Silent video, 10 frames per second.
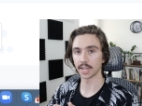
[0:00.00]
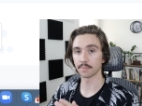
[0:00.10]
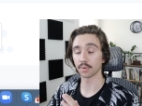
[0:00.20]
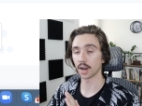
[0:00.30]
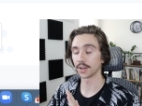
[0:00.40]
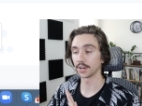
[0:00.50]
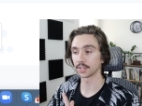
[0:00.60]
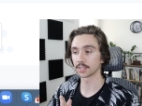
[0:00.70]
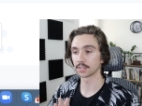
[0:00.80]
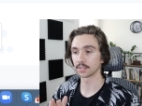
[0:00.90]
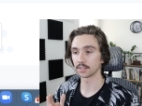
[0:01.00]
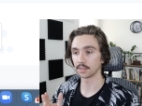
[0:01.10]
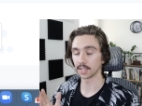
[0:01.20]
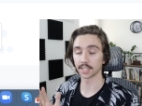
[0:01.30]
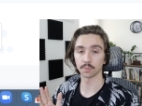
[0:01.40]
a product
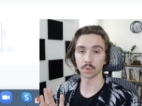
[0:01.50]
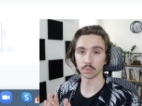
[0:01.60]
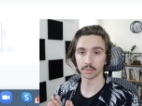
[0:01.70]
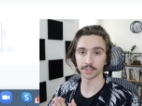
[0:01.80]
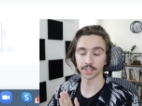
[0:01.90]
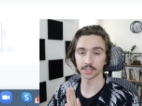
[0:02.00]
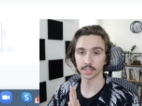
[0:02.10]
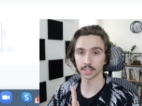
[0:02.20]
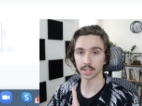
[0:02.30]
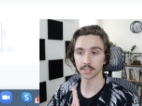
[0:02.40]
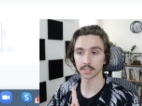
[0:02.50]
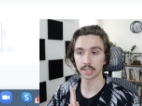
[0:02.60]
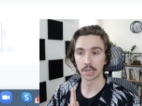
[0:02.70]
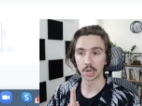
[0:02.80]
like what we've just discussed.